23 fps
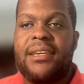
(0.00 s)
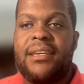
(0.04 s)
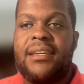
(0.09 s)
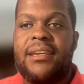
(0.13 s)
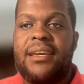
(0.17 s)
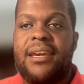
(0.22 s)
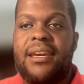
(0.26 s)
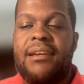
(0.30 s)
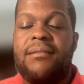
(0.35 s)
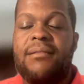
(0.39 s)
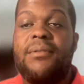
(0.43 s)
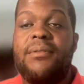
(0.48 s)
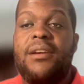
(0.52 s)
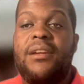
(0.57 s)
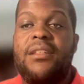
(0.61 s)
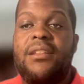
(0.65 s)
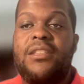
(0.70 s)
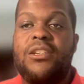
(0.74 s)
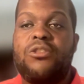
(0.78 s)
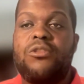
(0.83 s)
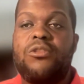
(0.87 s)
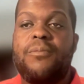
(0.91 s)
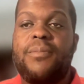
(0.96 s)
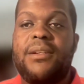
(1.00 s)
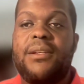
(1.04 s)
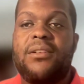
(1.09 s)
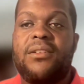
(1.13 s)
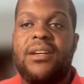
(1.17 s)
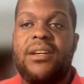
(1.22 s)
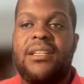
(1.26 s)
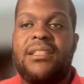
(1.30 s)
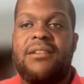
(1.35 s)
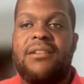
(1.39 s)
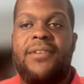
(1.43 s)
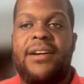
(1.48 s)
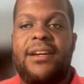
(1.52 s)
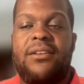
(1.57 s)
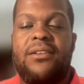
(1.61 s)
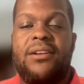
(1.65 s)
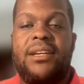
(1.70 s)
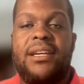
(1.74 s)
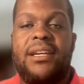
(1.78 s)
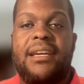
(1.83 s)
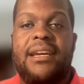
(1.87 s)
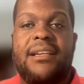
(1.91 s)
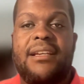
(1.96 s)
think, hey, this would be great if I could
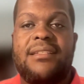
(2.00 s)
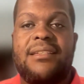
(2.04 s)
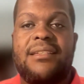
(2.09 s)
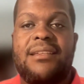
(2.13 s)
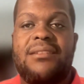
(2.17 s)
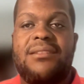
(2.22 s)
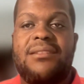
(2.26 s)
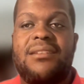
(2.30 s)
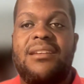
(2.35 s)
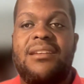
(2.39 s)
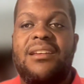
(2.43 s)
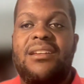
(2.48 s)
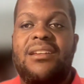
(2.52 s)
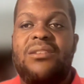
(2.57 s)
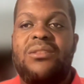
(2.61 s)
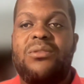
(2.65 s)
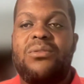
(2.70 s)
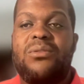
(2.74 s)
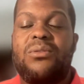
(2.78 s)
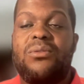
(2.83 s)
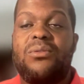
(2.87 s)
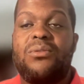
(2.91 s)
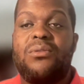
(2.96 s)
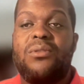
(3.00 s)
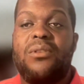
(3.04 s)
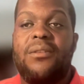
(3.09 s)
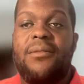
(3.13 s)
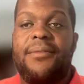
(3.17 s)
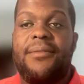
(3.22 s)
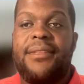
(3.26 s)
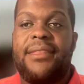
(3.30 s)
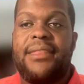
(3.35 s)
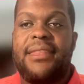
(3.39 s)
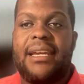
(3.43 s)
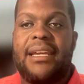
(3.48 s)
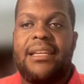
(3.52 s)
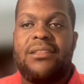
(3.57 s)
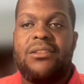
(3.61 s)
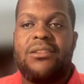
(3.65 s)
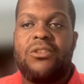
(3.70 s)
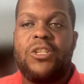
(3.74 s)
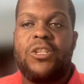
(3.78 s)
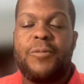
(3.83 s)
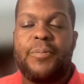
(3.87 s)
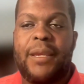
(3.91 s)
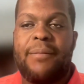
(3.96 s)
get access to that
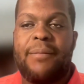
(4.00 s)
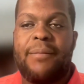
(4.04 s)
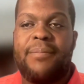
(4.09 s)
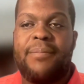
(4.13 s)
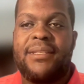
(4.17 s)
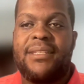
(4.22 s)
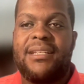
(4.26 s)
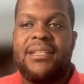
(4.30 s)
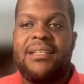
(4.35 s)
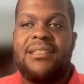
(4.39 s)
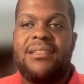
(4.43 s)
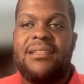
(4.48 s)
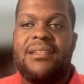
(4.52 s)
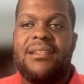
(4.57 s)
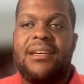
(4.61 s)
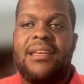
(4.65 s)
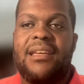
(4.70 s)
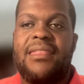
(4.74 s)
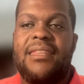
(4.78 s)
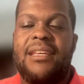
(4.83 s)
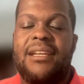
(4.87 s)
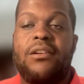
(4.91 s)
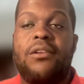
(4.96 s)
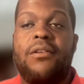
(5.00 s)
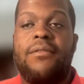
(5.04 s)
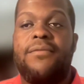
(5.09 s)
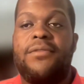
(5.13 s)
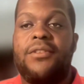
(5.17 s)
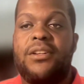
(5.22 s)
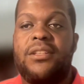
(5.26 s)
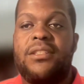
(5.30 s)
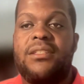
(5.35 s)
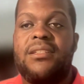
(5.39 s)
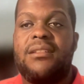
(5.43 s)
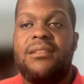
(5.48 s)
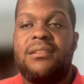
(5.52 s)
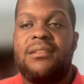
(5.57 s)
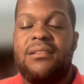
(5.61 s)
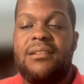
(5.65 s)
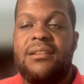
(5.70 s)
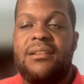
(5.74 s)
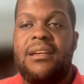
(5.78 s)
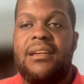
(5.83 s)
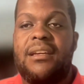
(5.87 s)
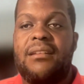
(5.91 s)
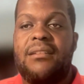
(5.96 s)
newspaper data and then convert it
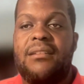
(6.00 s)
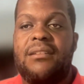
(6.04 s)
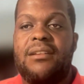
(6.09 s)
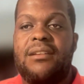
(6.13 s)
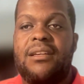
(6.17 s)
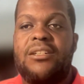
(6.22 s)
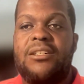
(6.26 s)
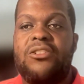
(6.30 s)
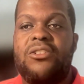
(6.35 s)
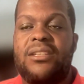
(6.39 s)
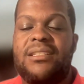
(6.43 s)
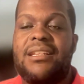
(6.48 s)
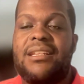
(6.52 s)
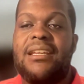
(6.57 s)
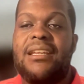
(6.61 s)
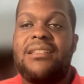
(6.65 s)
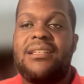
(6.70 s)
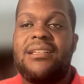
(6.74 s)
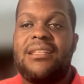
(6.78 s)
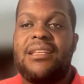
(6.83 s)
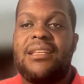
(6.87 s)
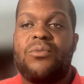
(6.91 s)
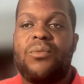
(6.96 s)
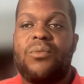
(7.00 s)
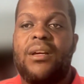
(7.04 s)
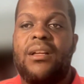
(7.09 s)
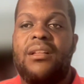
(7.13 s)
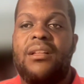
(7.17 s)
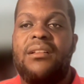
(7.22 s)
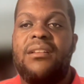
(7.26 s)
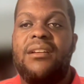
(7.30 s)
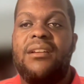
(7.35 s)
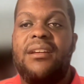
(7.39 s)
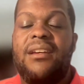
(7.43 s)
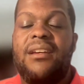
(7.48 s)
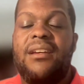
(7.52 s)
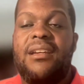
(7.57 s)
and translate it as well